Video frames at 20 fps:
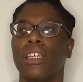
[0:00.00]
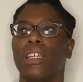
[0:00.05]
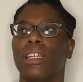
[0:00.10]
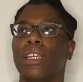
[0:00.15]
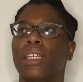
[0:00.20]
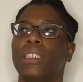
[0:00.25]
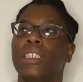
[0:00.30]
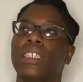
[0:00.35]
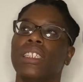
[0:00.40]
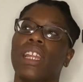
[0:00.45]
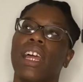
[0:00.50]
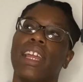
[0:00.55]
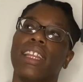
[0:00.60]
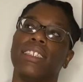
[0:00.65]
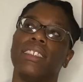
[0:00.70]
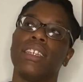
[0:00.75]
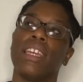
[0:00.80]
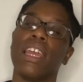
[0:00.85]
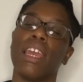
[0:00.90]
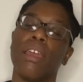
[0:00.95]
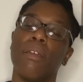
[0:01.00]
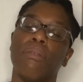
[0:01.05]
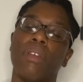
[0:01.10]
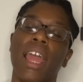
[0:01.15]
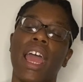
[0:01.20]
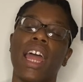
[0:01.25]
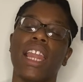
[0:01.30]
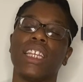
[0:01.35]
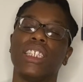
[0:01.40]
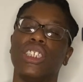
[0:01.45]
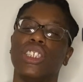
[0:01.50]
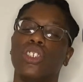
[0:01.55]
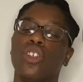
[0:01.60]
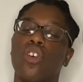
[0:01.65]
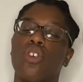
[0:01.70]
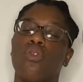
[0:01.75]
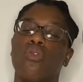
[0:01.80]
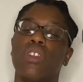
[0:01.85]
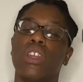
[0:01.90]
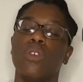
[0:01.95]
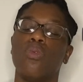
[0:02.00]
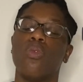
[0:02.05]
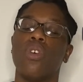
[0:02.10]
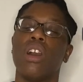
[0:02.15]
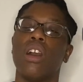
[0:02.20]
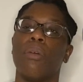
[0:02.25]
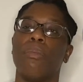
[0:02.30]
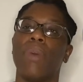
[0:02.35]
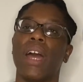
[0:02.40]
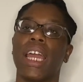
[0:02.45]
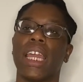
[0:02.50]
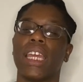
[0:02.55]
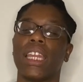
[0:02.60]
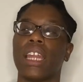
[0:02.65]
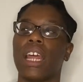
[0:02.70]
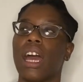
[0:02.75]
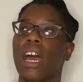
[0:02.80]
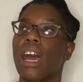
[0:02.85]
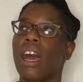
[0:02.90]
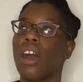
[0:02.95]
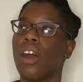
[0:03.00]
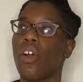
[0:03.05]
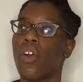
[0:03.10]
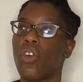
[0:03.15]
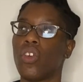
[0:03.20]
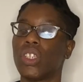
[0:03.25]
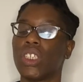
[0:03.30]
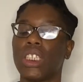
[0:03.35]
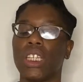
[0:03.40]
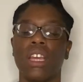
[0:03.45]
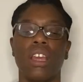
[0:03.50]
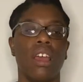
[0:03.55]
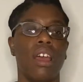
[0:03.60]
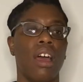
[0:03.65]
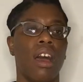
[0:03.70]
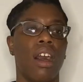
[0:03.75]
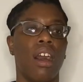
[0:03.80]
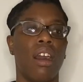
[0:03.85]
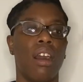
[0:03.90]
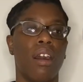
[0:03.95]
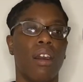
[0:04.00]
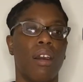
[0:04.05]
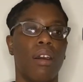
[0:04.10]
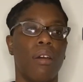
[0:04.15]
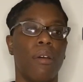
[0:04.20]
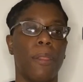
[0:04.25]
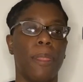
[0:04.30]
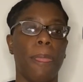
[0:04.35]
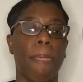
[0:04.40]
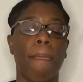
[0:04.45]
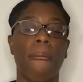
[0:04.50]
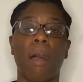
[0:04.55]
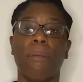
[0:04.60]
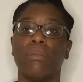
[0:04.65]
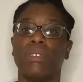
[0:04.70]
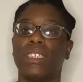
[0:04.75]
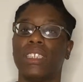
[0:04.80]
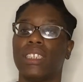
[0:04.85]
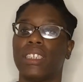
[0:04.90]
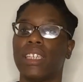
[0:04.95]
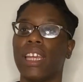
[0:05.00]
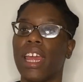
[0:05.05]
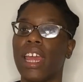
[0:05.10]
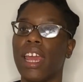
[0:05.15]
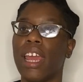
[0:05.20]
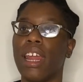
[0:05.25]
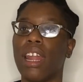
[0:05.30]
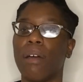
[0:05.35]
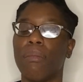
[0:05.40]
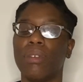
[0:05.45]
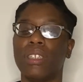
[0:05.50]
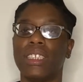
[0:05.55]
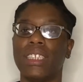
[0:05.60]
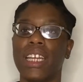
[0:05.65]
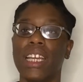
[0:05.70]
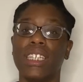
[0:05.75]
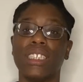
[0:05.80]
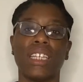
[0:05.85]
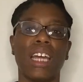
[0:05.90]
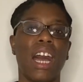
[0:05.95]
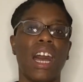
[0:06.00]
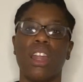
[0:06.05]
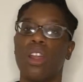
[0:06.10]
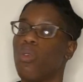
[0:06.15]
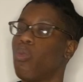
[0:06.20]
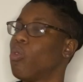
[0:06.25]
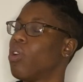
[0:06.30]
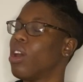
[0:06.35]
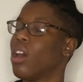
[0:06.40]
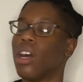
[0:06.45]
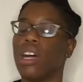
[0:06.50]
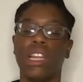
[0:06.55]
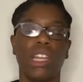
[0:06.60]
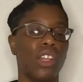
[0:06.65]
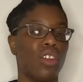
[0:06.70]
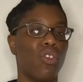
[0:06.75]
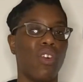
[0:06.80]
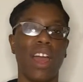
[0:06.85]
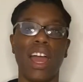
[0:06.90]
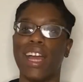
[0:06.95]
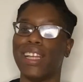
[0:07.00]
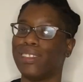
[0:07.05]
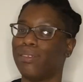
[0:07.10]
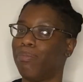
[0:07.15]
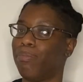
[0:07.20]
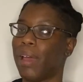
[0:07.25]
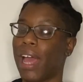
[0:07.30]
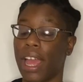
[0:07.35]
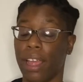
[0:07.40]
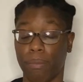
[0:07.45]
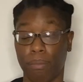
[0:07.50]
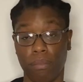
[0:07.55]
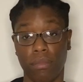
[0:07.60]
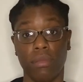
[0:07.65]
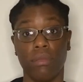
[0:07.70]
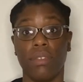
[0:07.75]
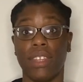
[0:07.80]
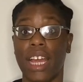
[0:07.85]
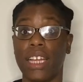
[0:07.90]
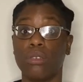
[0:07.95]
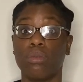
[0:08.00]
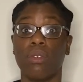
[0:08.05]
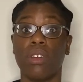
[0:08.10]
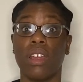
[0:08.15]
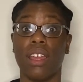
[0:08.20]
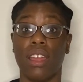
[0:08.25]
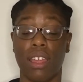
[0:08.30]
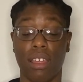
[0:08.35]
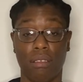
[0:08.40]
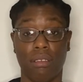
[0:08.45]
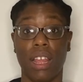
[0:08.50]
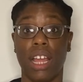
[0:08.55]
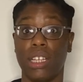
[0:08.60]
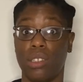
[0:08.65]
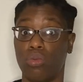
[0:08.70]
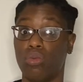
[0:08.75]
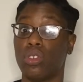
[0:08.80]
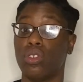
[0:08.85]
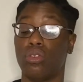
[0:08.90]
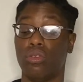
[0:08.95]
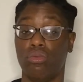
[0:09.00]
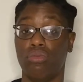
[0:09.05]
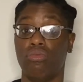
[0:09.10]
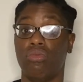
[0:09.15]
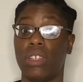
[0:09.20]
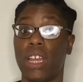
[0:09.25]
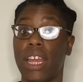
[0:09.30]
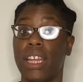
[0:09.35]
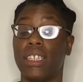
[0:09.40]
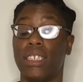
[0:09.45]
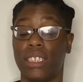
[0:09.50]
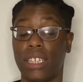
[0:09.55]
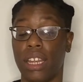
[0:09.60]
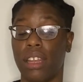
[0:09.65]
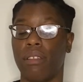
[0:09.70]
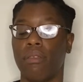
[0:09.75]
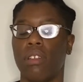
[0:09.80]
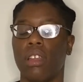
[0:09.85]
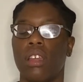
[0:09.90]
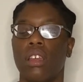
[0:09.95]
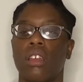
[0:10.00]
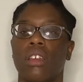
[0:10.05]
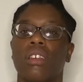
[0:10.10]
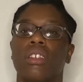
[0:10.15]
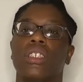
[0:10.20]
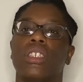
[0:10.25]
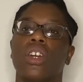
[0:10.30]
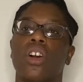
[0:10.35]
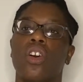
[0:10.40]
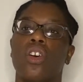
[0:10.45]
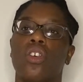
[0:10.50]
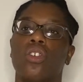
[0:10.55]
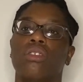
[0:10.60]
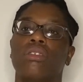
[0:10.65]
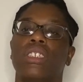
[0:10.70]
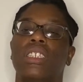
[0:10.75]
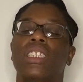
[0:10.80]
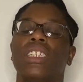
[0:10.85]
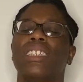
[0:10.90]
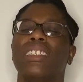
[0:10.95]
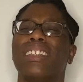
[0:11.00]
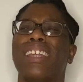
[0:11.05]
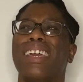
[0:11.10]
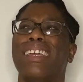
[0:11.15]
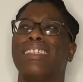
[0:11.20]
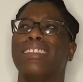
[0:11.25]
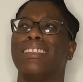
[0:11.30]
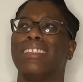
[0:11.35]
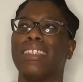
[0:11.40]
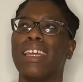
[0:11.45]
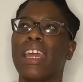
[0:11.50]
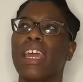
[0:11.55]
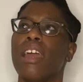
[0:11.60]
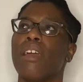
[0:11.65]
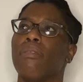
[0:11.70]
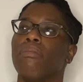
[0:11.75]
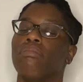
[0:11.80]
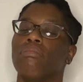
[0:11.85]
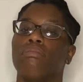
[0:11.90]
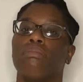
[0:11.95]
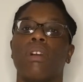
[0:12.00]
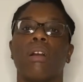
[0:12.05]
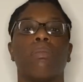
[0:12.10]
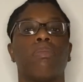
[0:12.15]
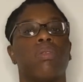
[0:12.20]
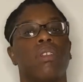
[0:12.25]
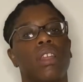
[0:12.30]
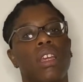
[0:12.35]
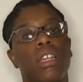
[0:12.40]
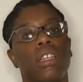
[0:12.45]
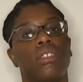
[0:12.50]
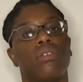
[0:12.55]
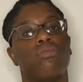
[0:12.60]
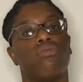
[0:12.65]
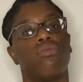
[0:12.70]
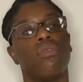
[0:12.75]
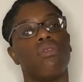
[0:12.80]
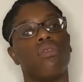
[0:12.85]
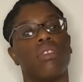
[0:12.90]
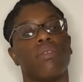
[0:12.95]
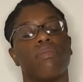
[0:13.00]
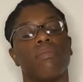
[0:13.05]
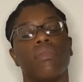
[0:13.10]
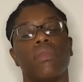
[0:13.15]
She's like, damn, Alex is going to really want her back in the house. I'm scared. I'm a danger. I don't want her little ass back. That's what Suzette is saying. So she's like, damn, my plan is wrong.